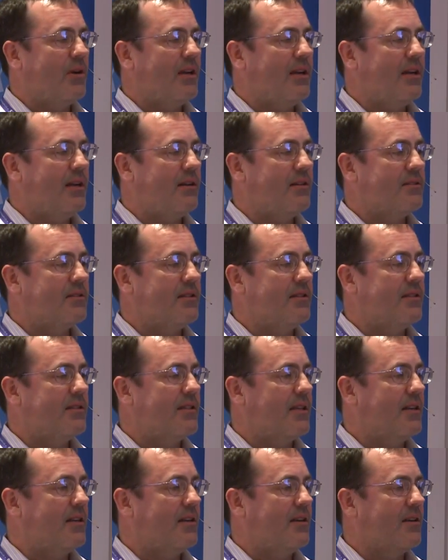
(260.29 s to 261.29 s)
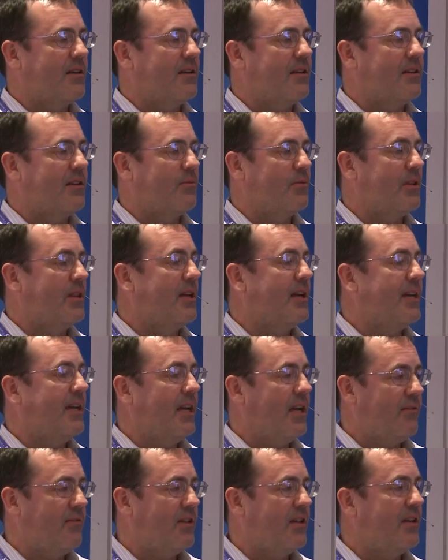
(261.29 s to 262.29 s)
warehouses that
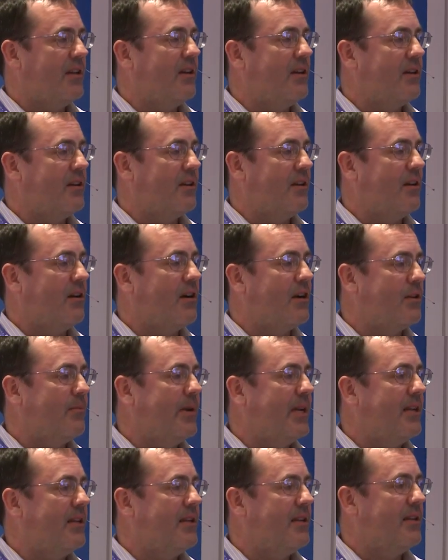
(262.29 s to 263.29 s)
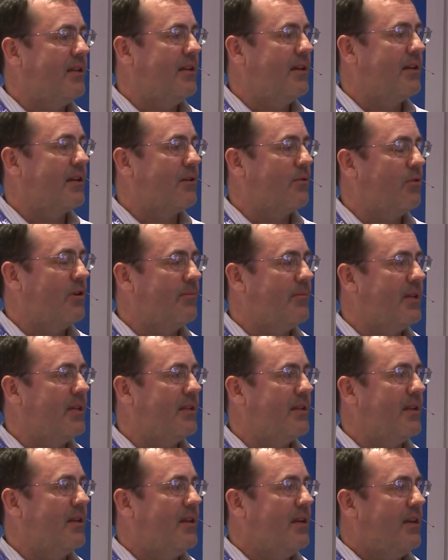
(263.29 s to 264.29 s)
rely heavily on automated
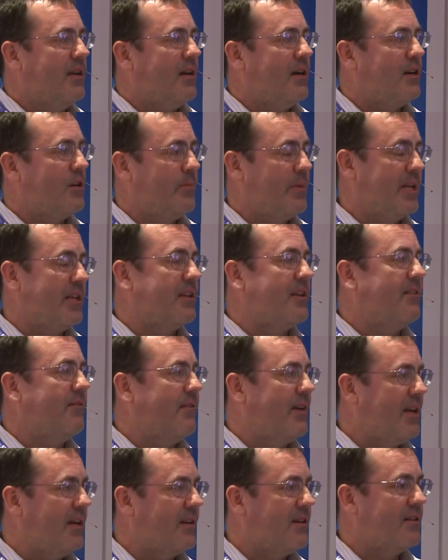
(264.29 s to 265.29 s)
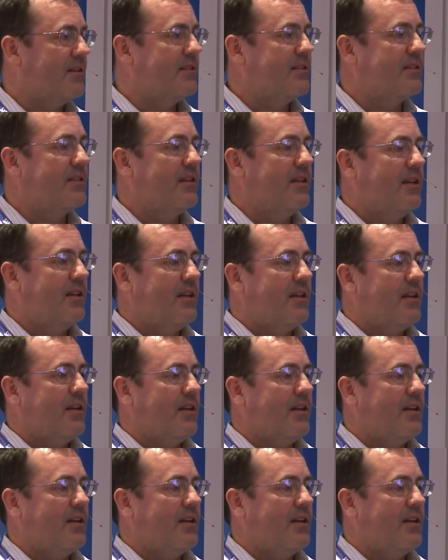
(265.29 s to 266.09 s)
equipment, automated conveyors,